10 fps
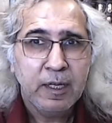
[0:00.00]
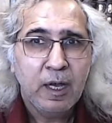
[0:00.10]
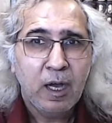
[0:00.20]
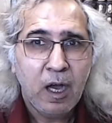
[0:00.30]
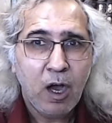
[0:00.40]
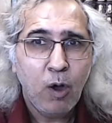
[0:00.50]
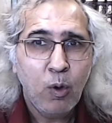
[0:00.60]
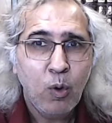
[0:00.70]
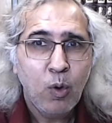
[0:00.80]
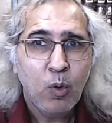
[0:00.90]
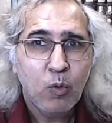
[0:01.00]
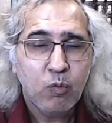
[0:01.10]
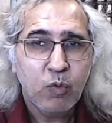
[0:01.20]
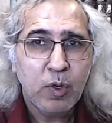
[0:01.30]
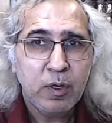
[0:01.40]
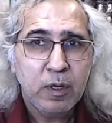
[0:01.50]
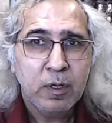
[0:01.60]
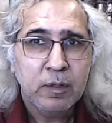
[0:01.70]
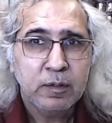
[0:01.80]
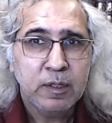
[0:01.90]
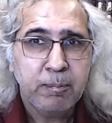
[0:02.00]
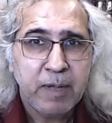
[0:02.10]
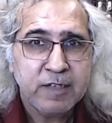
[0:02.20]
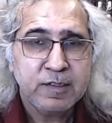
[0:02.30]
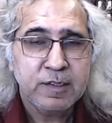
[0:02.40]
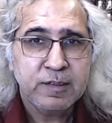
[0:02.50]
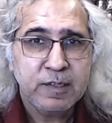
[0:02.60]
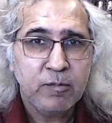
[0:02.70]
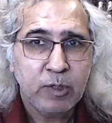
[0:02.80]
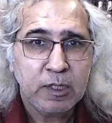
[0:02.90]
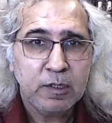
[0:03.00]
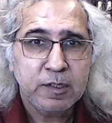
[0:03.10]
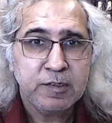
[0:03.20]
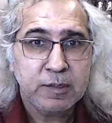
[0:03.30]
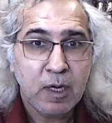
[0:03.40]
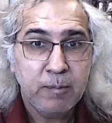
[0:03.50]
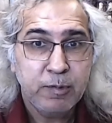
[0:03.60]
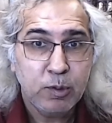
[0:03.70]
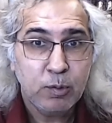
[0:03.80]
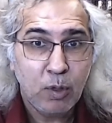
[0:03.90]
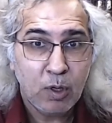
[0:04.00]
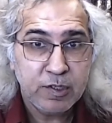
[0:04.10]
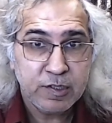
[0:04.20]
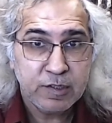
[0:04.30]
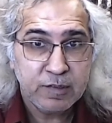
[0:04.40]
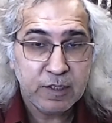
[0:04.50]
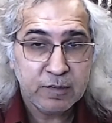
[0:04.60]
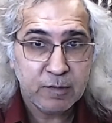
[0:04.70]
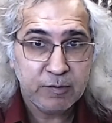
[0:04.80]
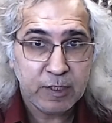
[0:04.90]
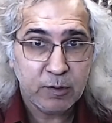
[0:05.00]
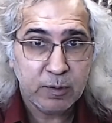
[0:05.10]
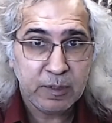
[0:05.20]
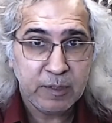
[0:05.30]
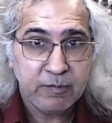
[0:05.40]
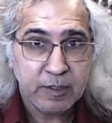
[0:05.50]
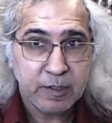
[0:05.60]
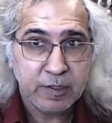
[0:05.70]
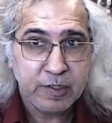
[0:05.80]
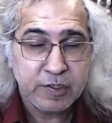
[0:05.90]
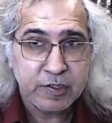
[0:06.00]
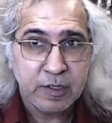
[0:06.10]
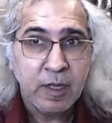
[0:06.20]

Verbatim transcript: How would the peasants and workers come to consciousness of their own lived condition.